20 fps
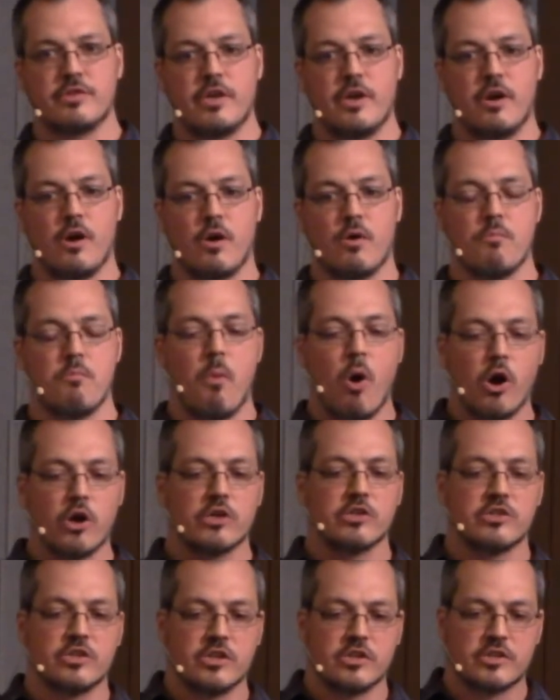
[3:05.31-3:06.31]
They are
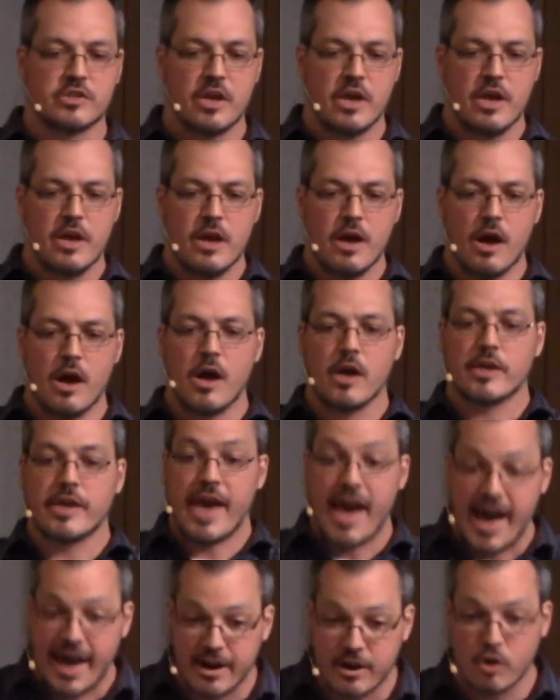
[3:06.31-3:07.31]
Marxist
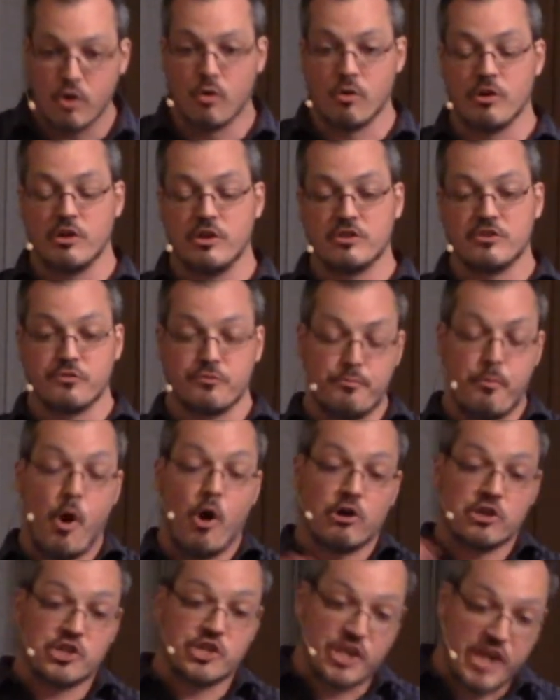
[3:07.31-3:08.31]
categories of
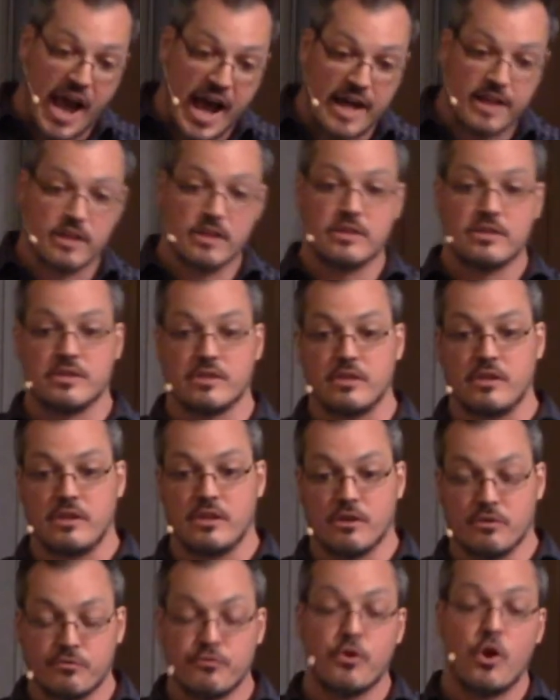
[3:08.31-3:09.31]
partiality,
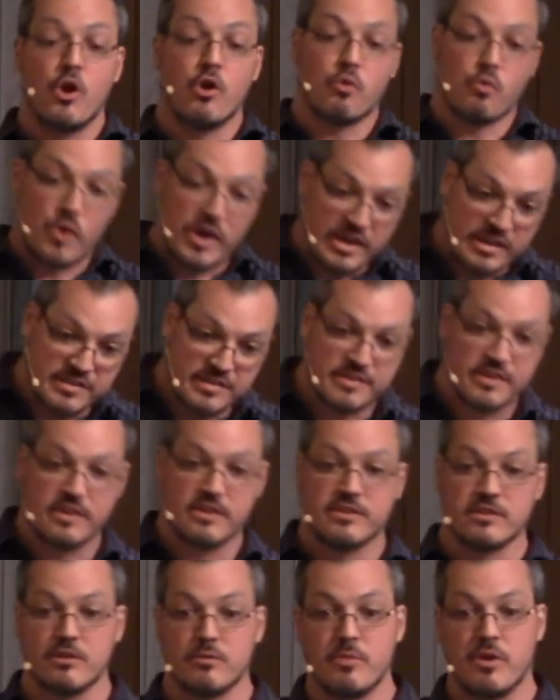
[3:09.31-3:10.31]
of
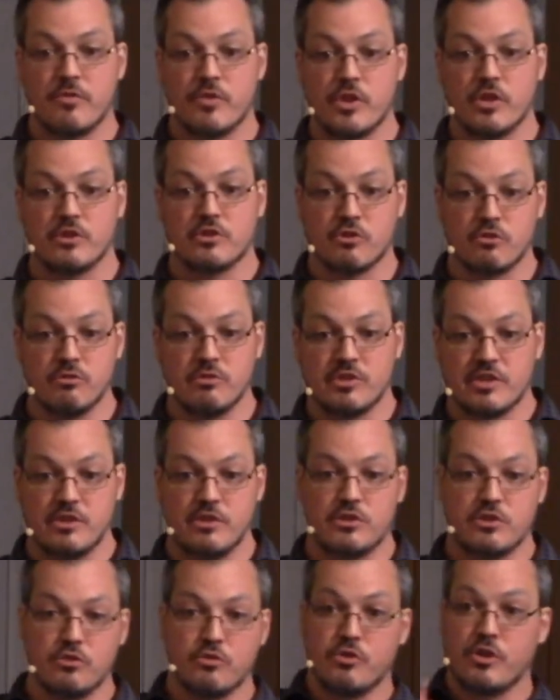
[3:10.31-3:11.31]
racism. Everything turns
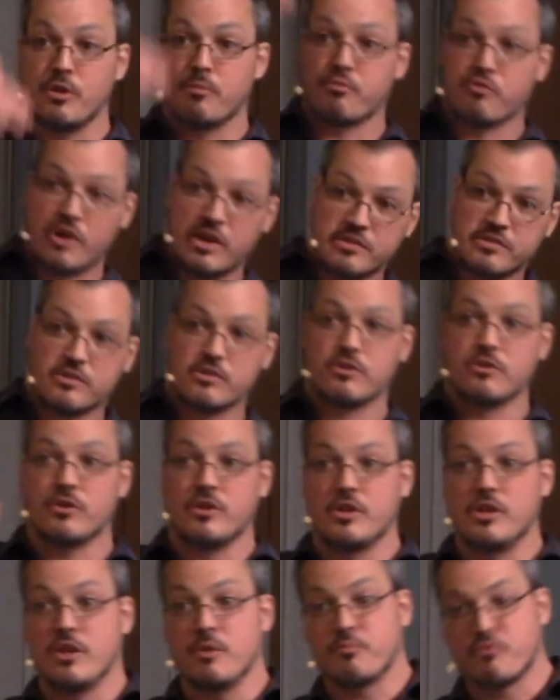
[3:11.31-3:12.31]
into the oppressor
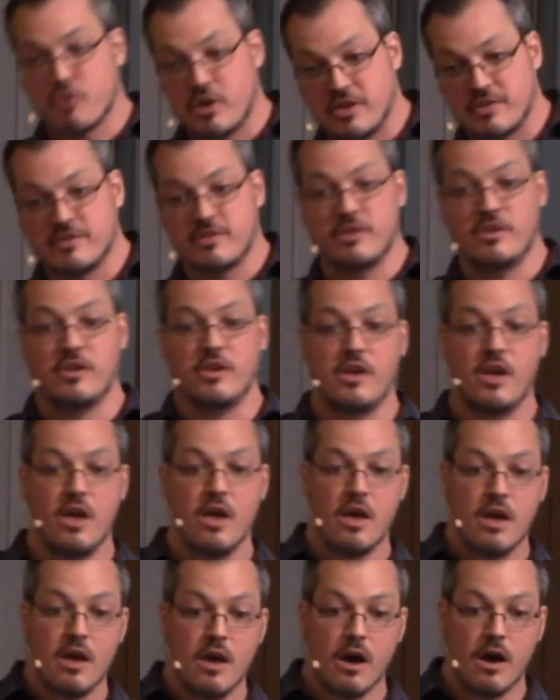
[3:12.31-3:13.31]
and the oppressee,
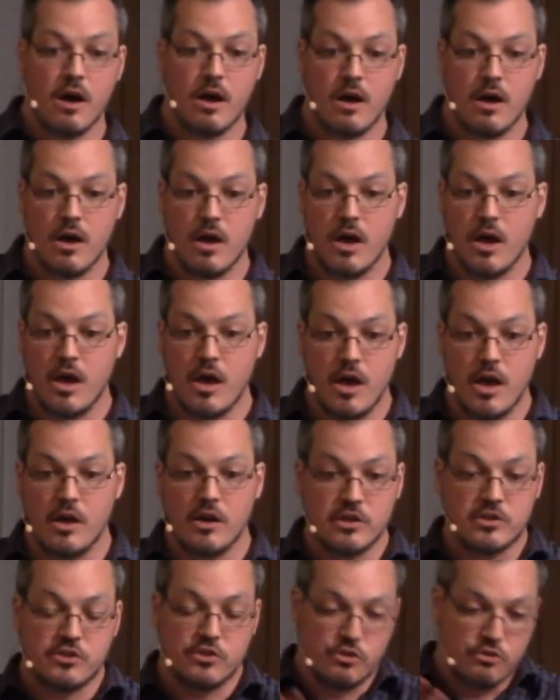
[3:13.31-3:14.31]
and
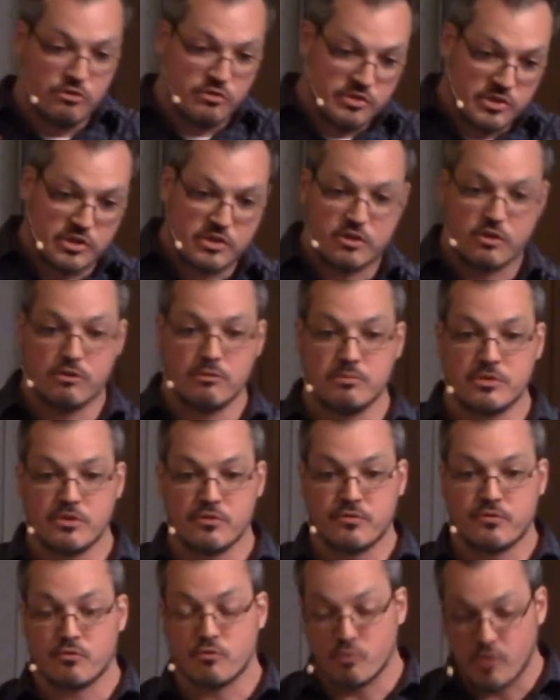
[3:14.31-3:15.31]
it's used in terms
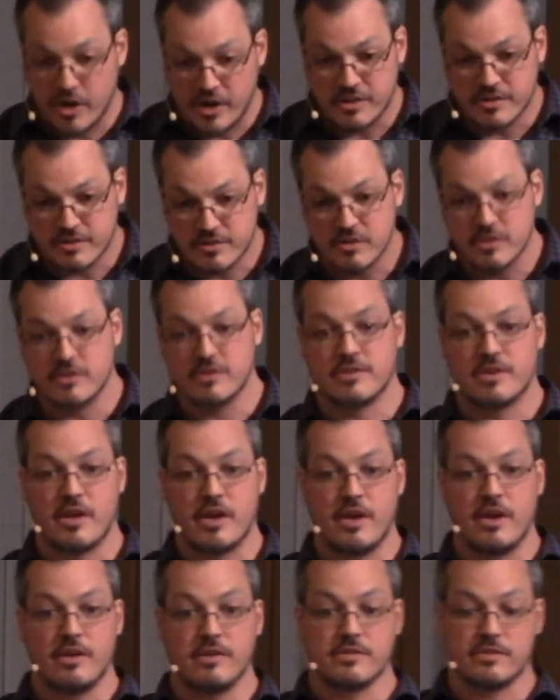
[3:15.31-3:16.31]
of race these
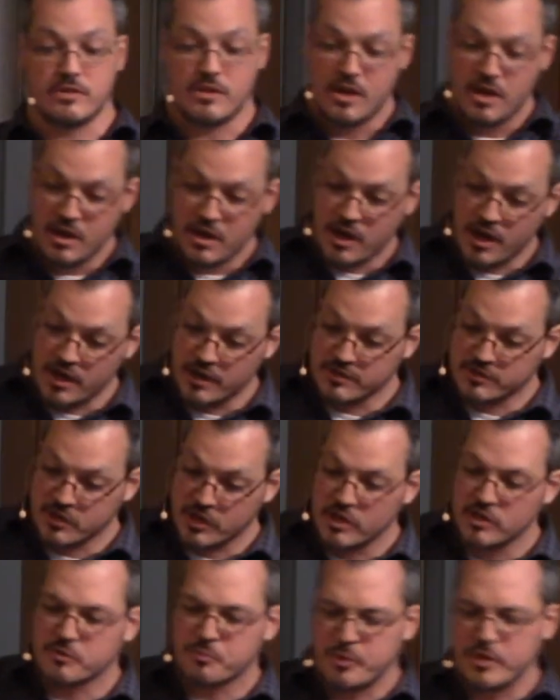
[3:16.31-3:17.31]
days, and
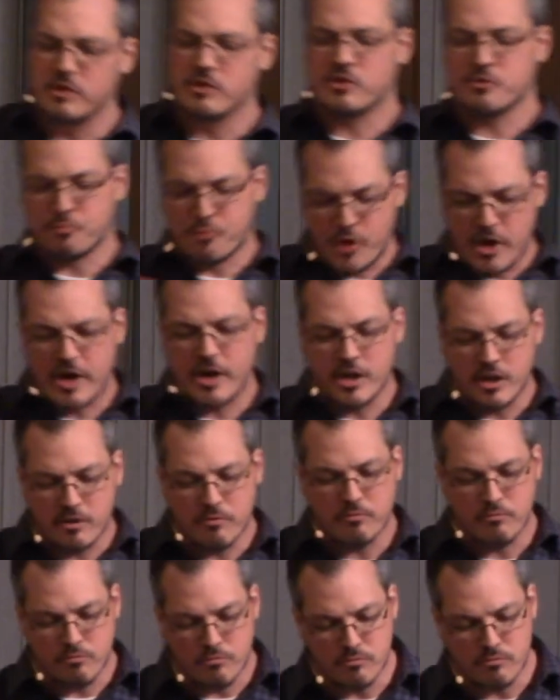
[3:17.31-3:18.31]
it's been
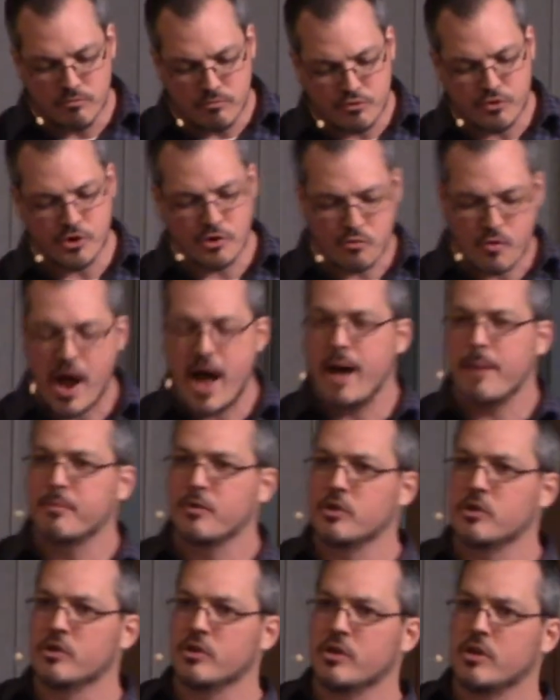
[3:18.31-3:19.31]
spreading pretty
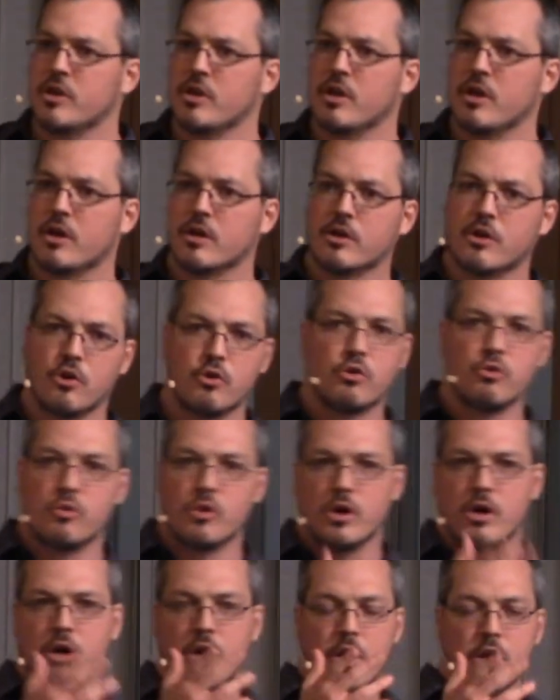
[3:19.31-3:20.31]
rapidly. Go
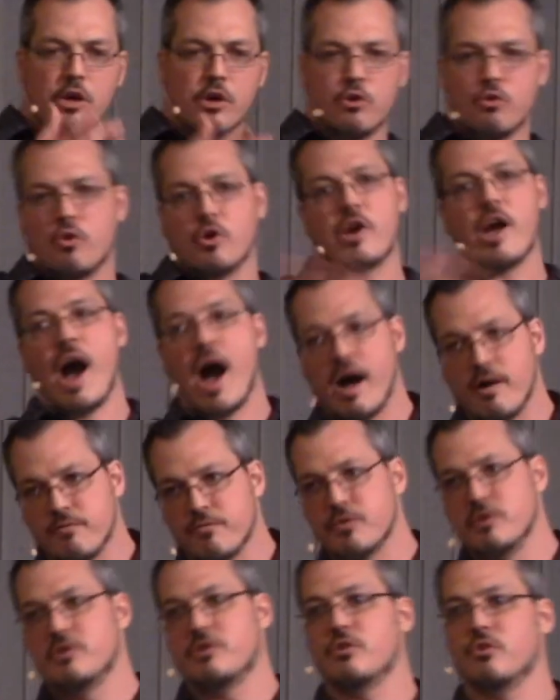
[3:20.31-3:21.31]
to a
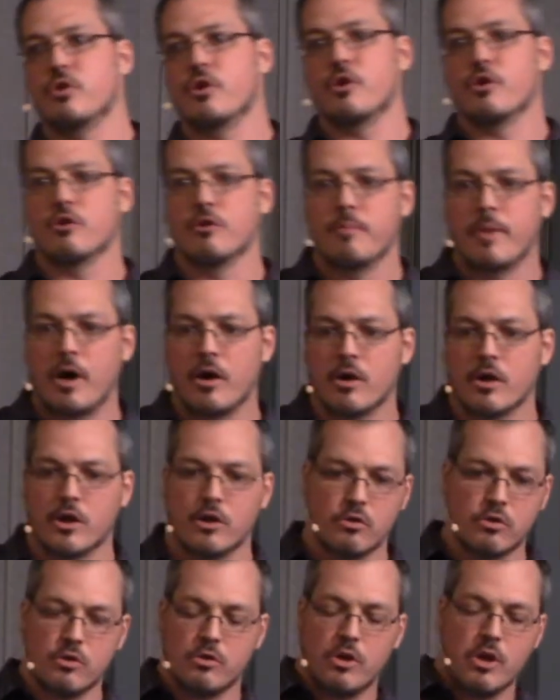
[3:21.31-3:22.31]
conference, you'll hear about it.
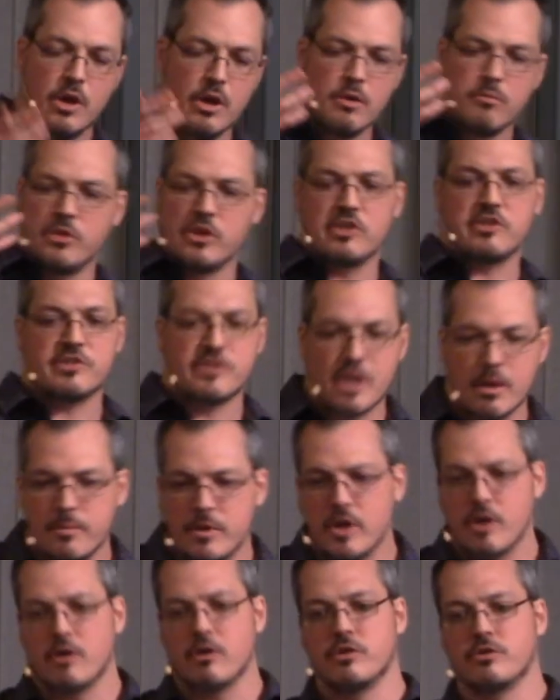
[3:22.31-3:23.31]
Go to many
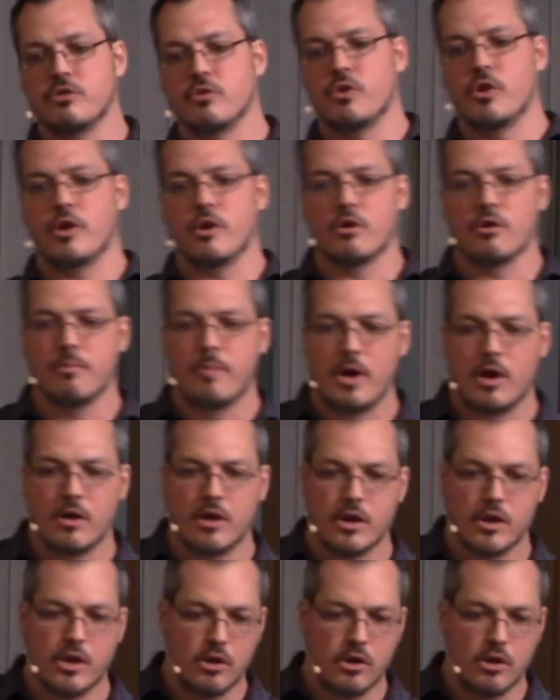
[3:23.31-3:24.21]
seminaries, you'll hear about it.